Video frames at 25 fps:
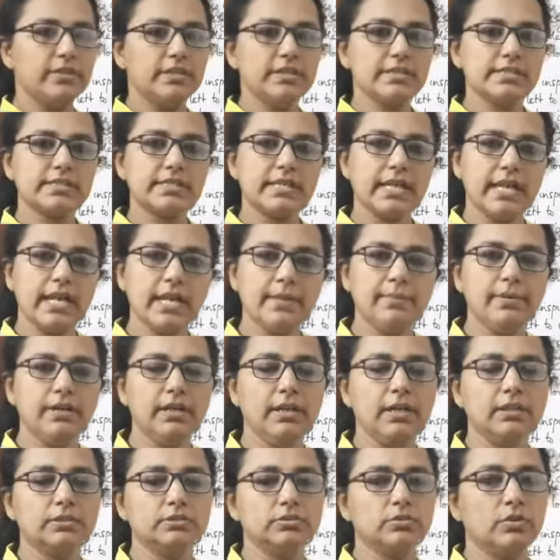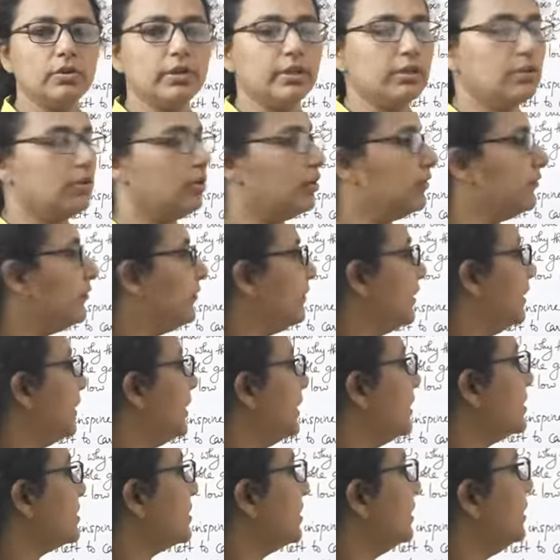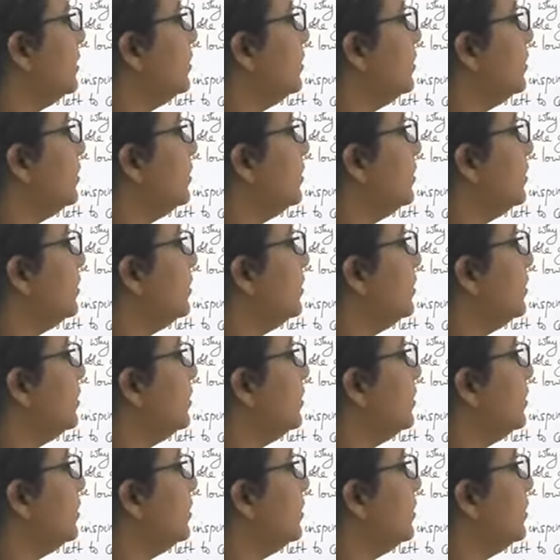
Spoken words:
a stable electronic configuration,